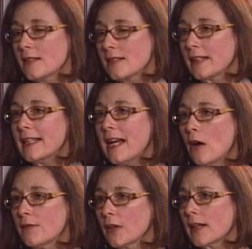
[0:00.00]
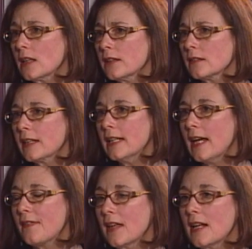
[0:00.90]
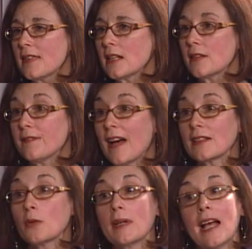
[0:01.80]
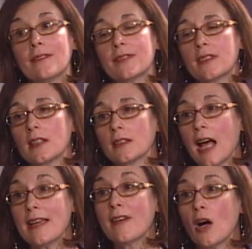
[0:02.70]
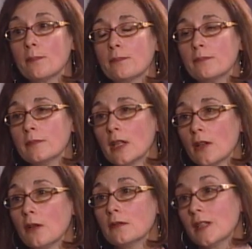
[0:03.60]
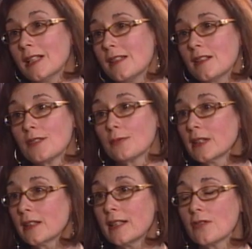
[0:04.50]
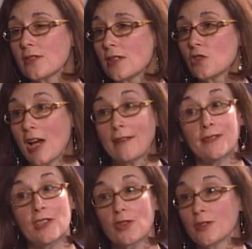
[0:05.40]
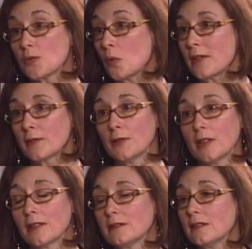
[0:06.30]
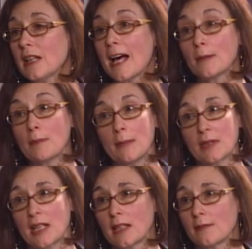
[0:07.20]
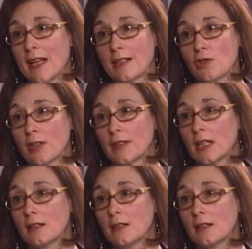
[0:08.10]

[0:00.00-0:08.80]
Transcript: It's laid out very clearly, and then I think the fact that we have the live help, you know, is really just the chat feature is wonderful and a lot of people take advantage of it.